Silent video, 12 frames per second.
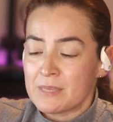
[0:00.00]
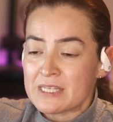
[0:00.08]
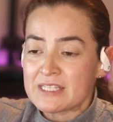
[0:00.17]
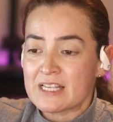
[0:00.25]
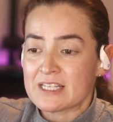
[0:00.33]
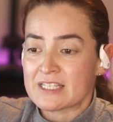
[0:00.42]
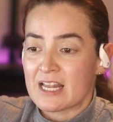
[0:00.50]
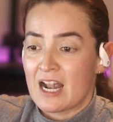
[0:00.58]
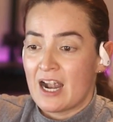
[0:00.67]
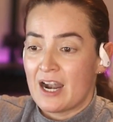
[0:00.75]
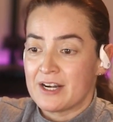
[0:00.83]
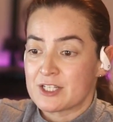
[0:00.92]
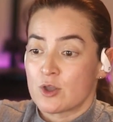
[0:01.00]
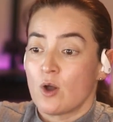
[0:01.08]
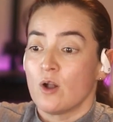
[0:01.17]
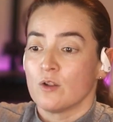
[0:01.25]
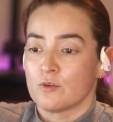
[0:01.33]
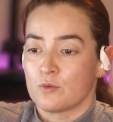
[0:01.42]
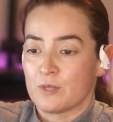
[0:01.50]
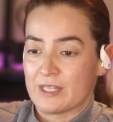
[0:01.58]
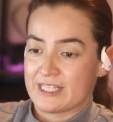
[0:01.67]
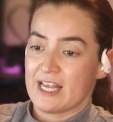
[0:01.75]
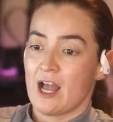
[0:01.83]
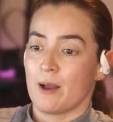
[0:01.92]
business are solved
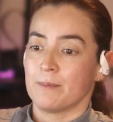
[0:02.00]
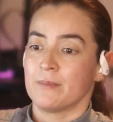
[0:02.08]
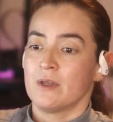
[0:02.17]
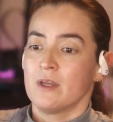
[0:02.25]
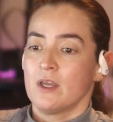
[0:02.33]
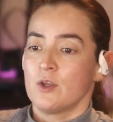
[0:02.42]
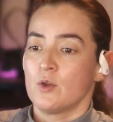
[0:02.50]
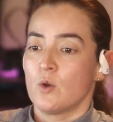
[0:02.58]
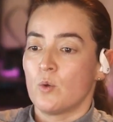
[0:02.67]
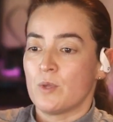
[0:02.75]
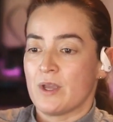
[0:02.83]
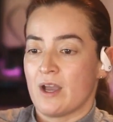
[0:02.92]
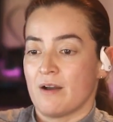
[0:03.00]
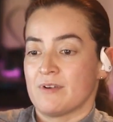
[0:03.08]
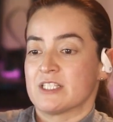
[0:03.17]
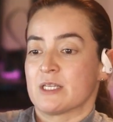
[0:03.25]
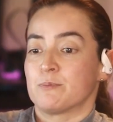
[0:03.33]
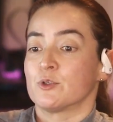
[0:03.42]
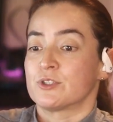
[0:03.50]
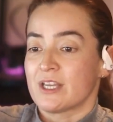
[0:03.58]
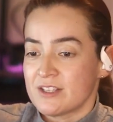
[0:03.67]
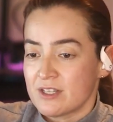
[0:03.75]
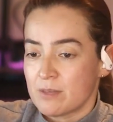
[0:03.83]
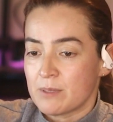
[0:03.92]
with SAM. We have as a
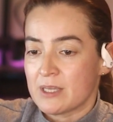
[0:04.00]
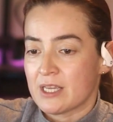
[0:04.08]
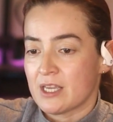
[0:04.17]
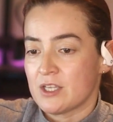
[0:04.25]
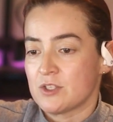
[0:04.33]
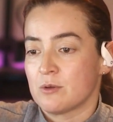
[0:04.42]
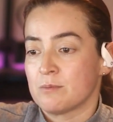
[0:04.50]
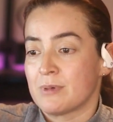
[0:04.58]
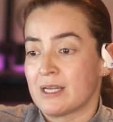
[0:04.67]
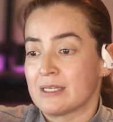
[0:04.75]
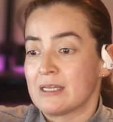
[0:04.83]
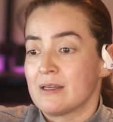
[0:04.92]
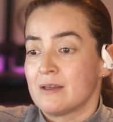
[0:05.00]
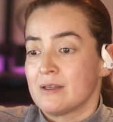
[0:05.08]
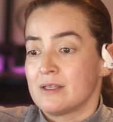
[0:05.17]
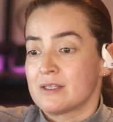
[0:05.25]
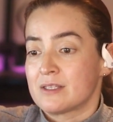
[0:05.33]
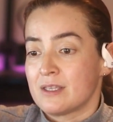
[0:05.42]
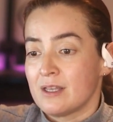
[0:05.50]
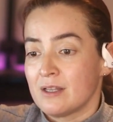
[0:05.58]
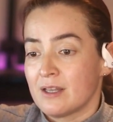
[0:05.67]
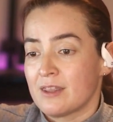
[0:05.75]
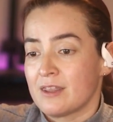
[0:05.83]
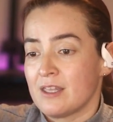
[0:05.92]
potential application, but
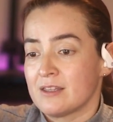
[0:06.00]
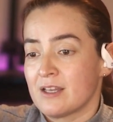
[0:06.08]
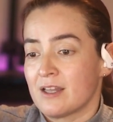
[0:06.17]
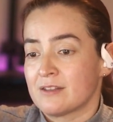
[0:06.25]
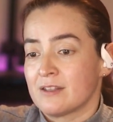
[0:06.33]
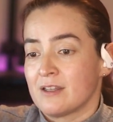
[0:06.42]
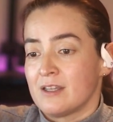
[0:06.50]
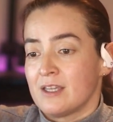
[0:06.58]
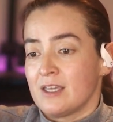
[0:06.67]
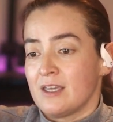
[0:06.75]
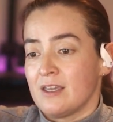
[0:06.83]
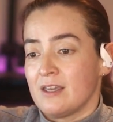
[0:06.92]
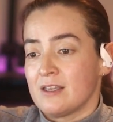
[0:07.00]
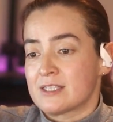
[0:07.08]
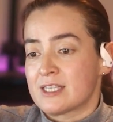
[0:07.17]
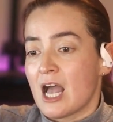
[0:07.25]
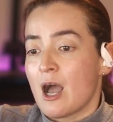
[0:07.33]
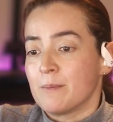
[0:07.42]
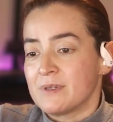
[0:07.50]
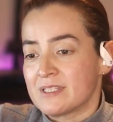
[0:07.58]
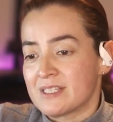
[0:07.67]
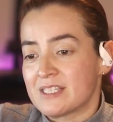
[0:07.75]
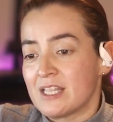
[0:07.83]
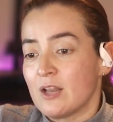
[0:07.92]
still, I think that SAM
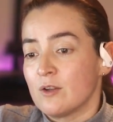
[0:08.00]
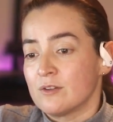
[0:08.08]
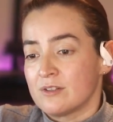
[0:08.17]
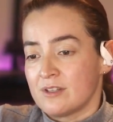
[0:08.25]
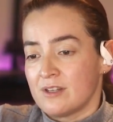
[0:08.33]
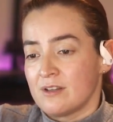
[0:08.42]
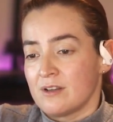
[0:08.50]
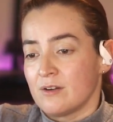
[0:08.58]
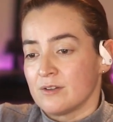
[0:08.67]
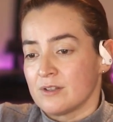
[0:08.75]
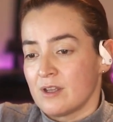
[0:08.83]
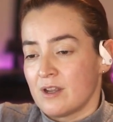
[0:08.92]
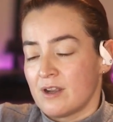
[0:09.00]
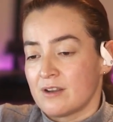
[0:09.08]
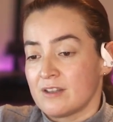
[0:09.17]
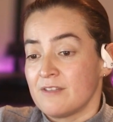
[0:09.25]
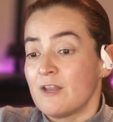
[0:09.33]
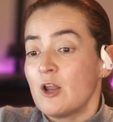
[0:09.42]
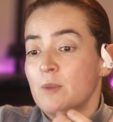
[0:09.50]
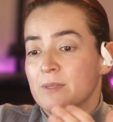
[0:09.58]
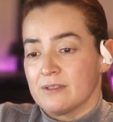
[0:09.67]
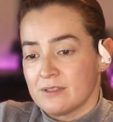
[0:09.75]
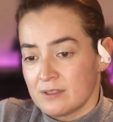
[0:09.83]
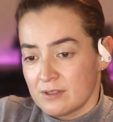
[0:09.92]
is still on their
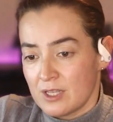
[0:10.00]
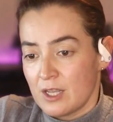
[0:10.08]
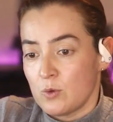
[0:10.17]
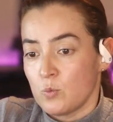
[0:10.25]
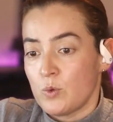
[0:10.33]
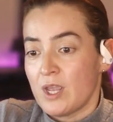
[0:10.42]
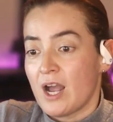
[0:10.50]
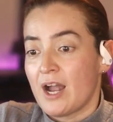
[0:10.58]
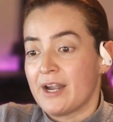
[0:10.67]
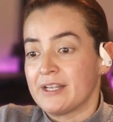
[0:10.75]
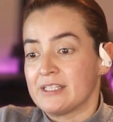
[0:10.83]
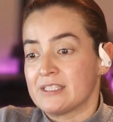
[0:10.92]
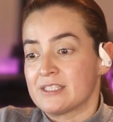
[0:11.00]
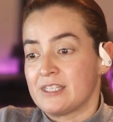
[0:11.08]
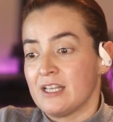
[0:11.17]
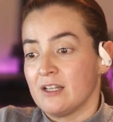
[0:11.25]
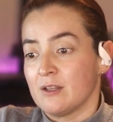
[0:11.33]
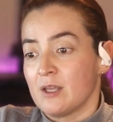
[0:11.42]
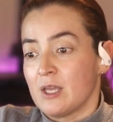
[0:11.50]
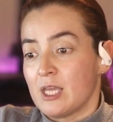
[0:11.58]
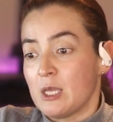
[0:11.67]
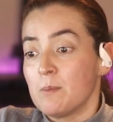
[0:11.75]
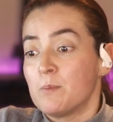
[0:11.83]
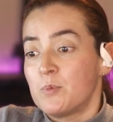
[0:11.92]
development, and we are still
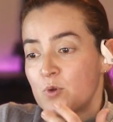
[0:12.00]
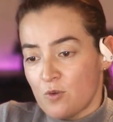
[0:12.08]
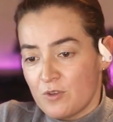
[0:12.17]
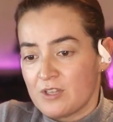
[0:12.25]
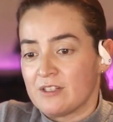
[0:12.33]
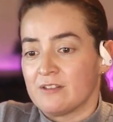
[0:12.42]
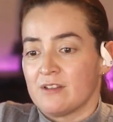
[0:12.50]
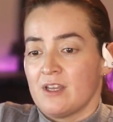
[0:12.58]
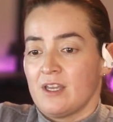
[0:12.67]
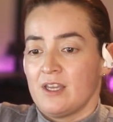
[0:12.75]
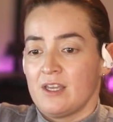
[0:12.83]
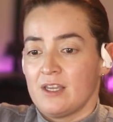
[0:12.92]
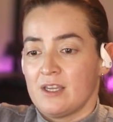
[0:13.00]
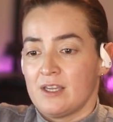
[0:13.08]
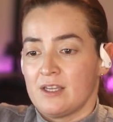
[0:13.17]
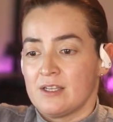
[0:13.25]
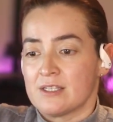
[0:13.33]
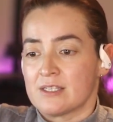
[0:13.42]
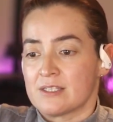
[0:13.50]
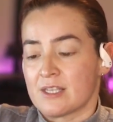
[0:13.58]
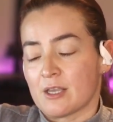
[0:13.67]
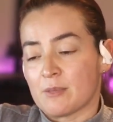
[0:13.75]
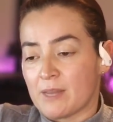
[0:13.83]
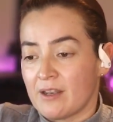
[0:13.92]
improving
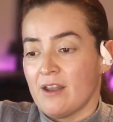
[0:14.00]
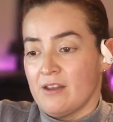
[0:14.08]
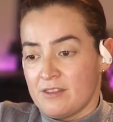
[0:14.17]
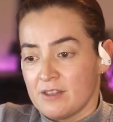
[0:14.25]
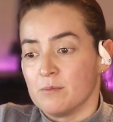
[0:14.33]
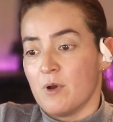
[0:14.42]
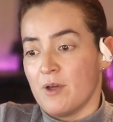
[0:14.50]
segment anything